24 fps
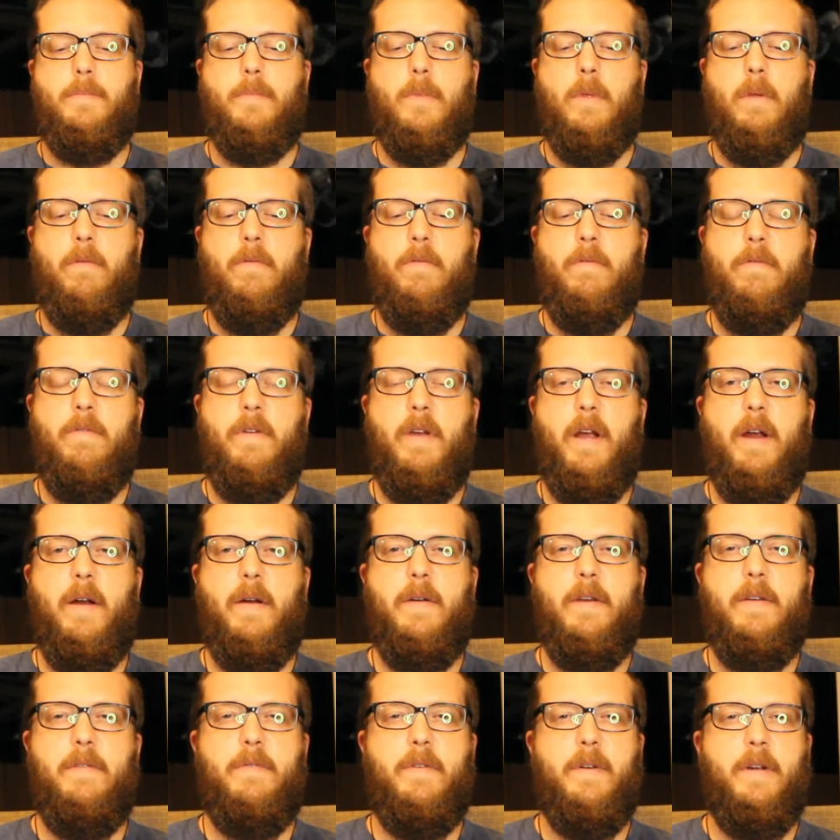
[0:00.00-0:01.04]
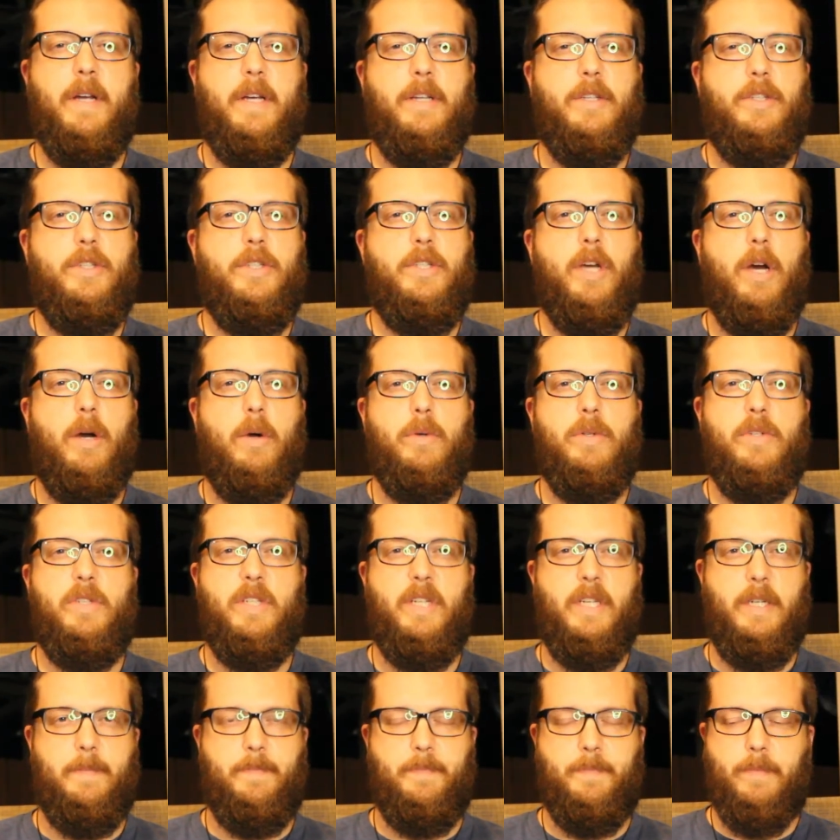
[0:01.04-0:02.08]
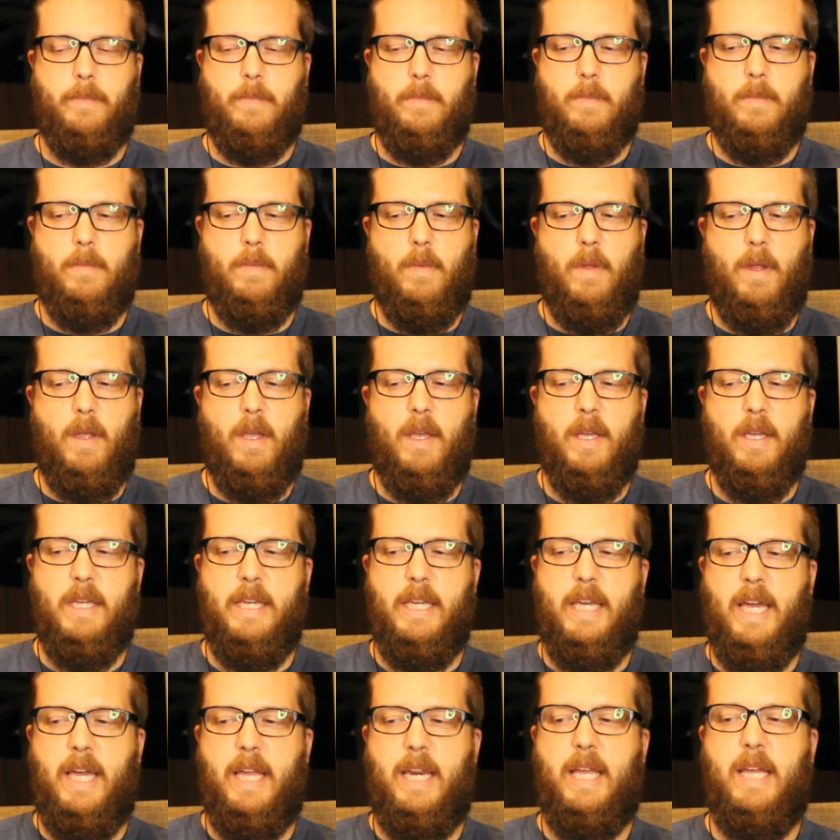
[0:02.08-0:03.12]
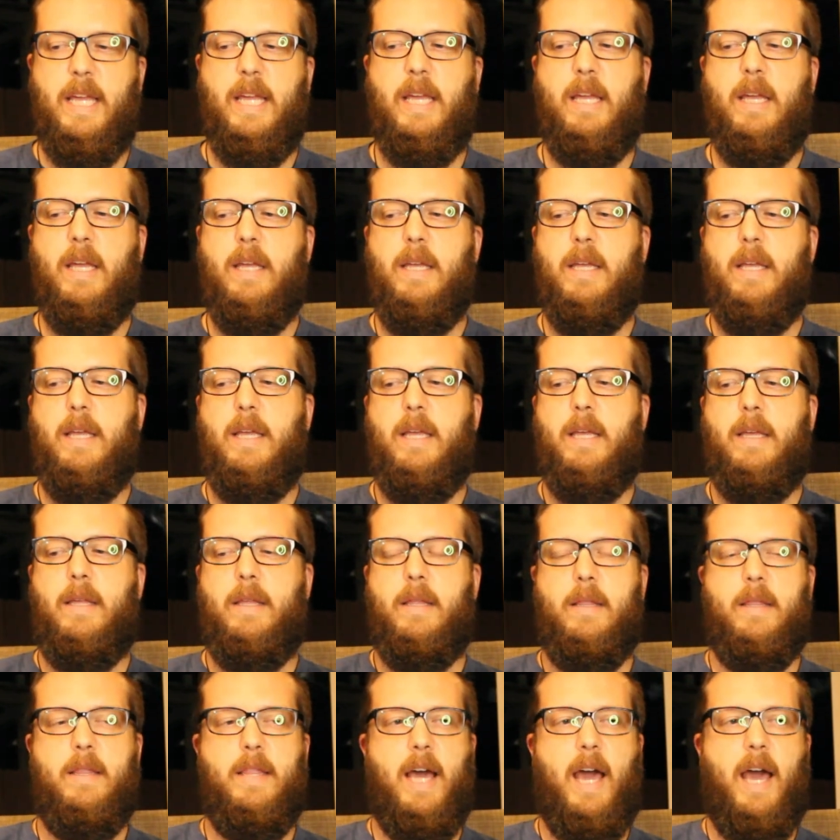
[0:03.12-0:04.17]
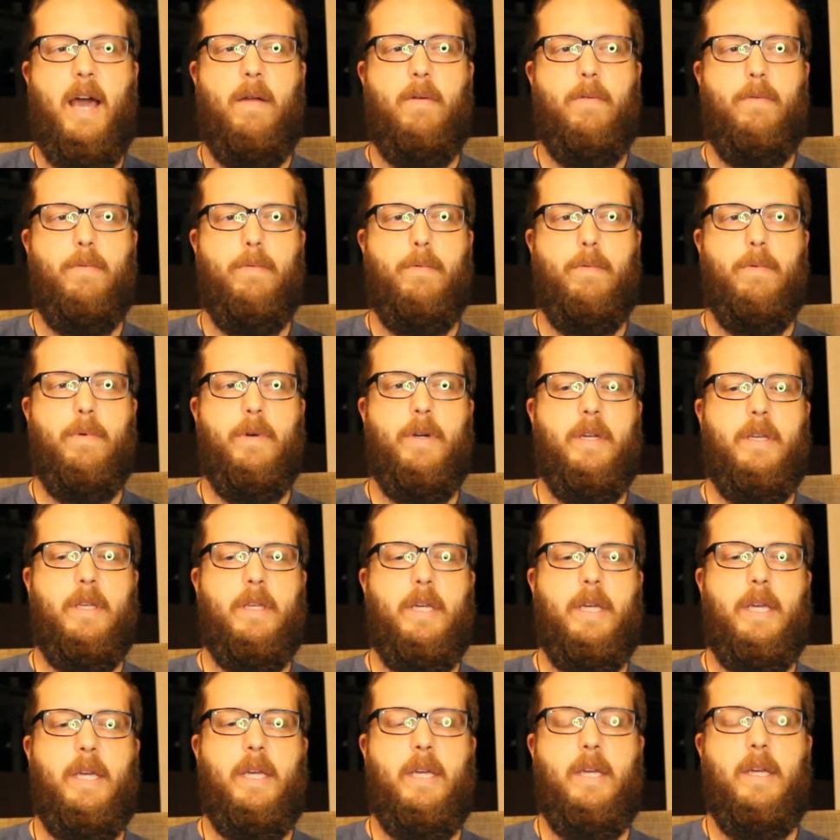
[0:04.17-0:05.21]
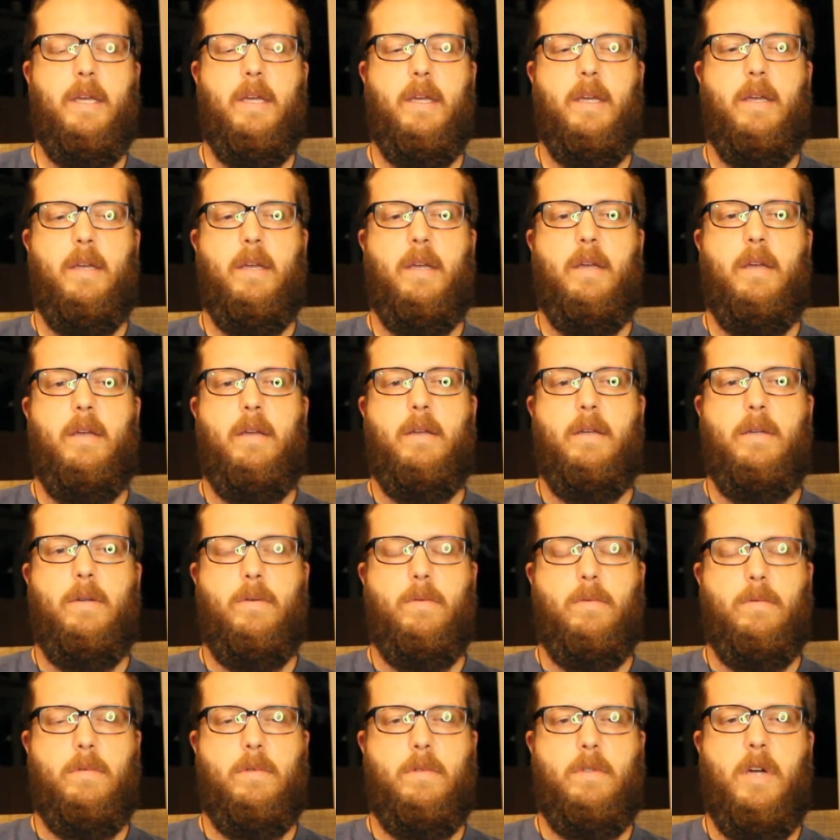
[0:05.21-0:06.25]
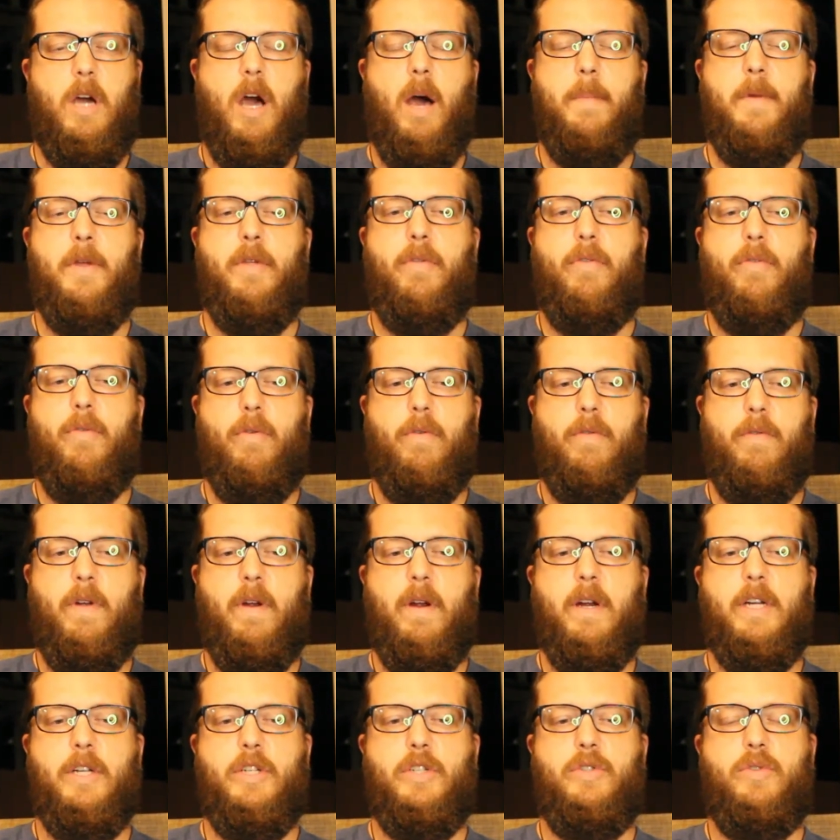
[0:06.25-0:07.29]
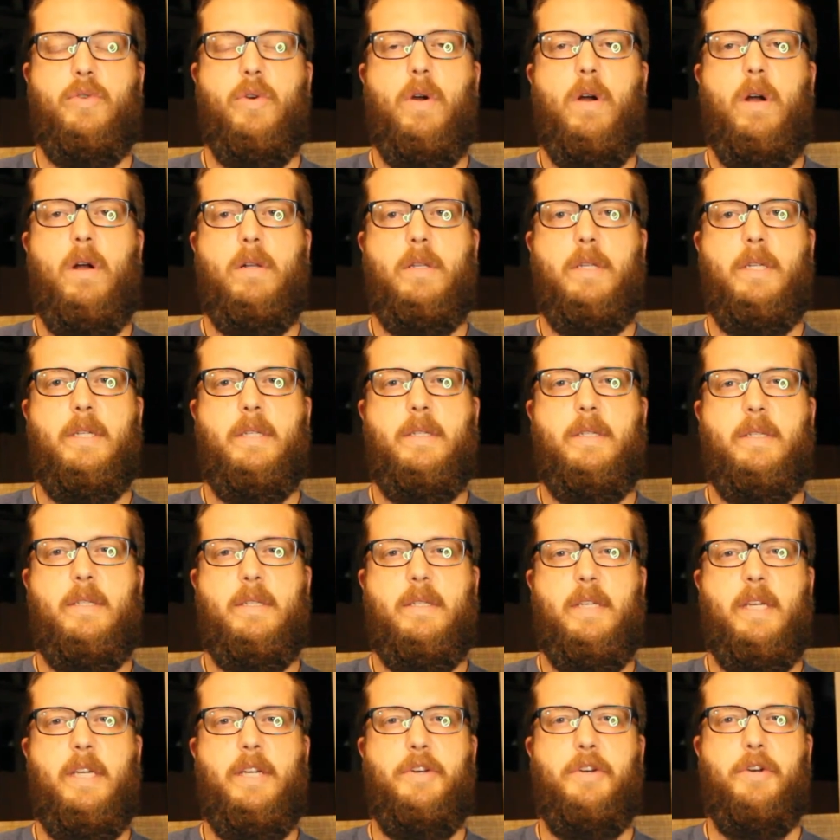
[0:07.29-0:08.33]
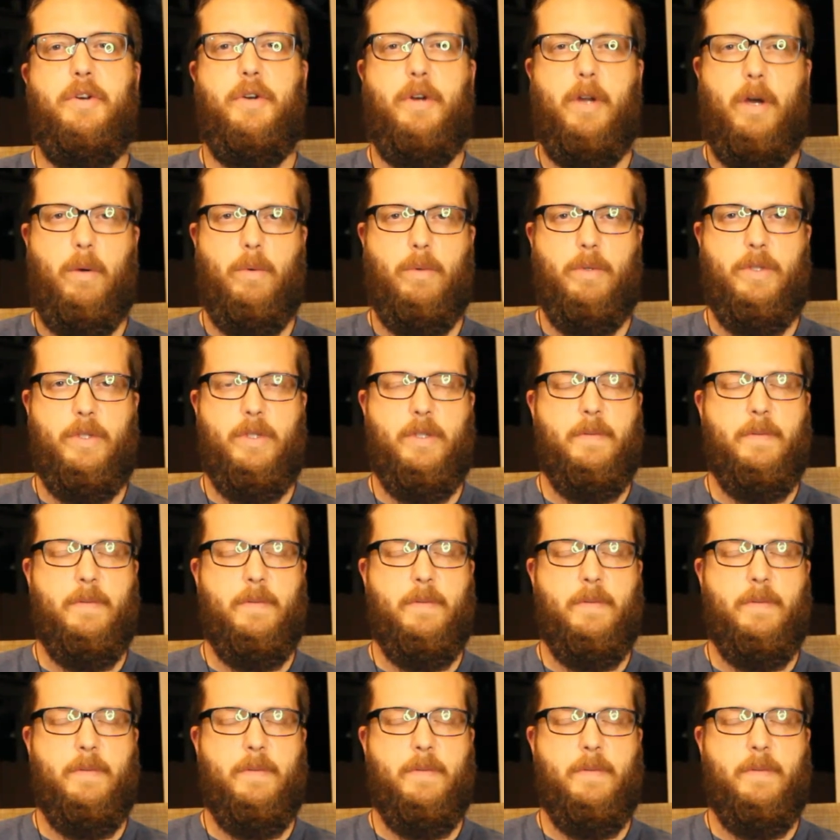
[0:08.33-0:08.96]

Very, very toasty. Getting that really coming through very strongly cedar notes